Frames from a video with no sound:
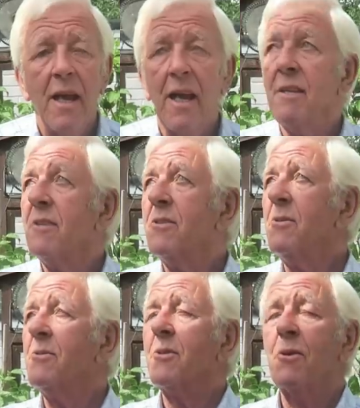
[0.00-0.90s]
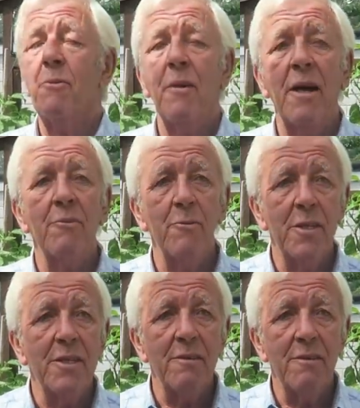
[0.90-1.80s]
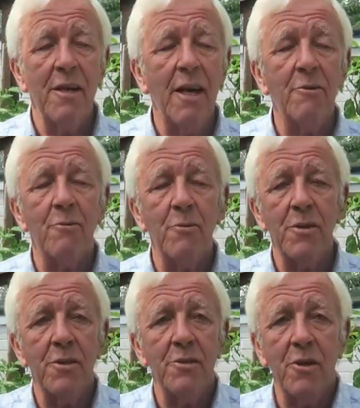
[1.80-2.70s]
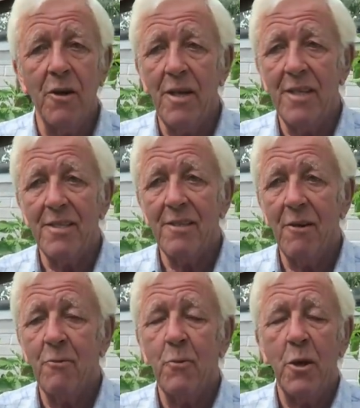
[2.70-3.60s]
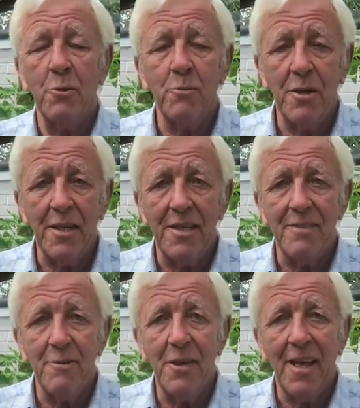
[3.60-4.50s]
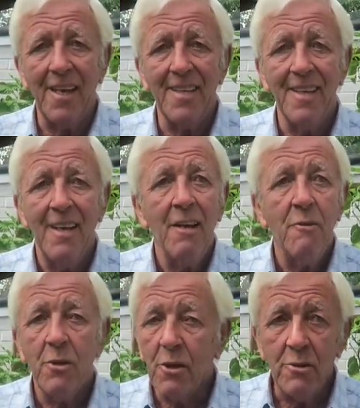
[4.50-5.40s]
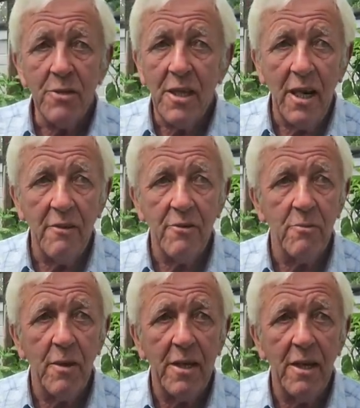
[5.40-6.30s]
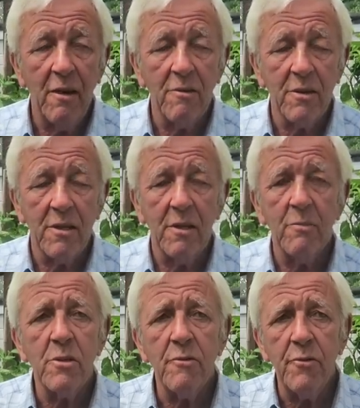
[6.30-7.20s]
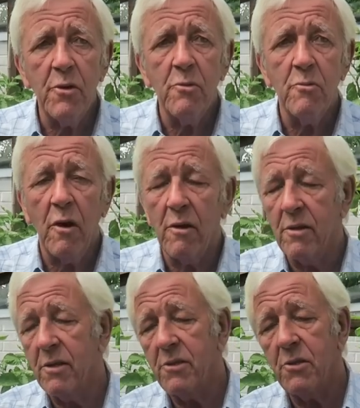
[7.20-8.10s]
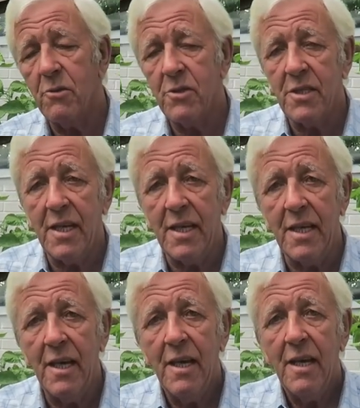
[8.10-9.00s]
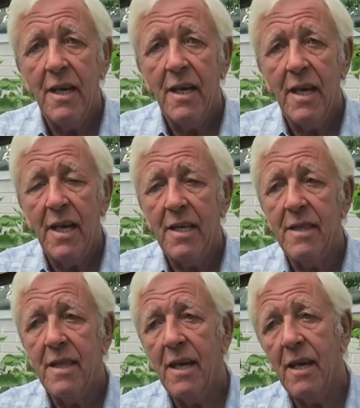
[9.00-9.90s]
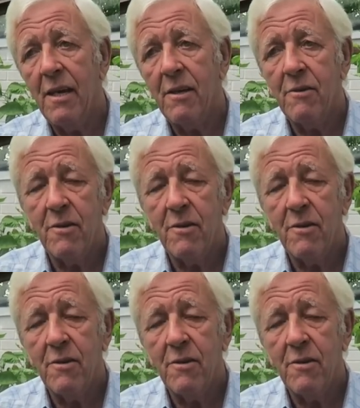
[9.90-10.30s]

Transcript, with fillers: And the sun's come out, which will help with the drying, so I'm well pleased with that. We couldn't have left them any longer. There was a few rotten, as you'll see in the